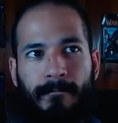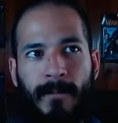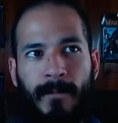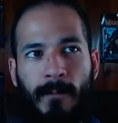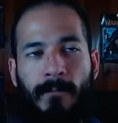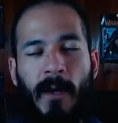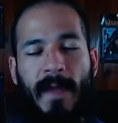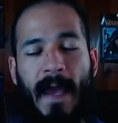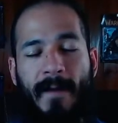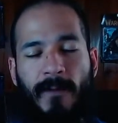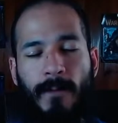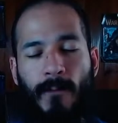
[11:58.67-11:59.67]
you must
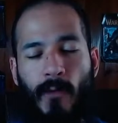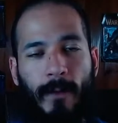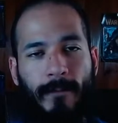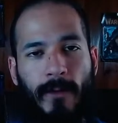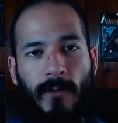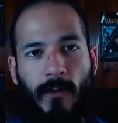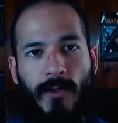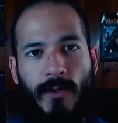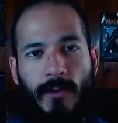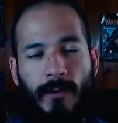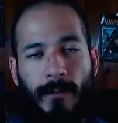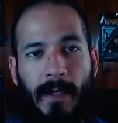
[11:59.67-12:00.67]
have some sort of
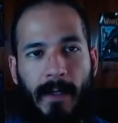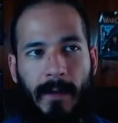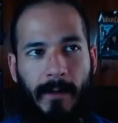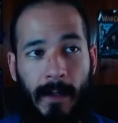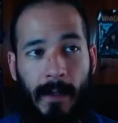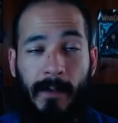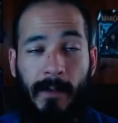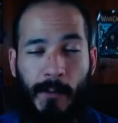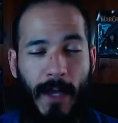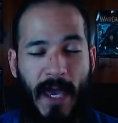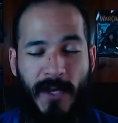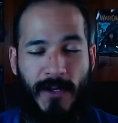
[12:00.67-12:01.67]
distortion to be here in the
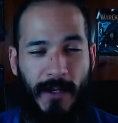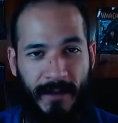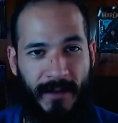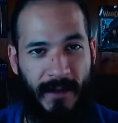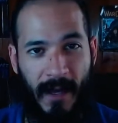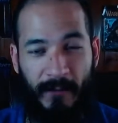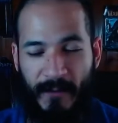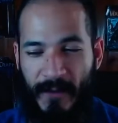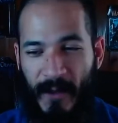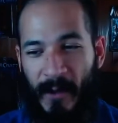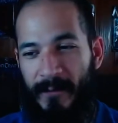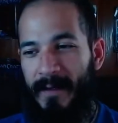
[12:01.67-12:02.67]
creation itself.
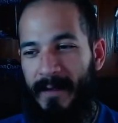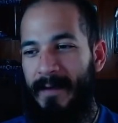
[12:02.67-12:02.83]
So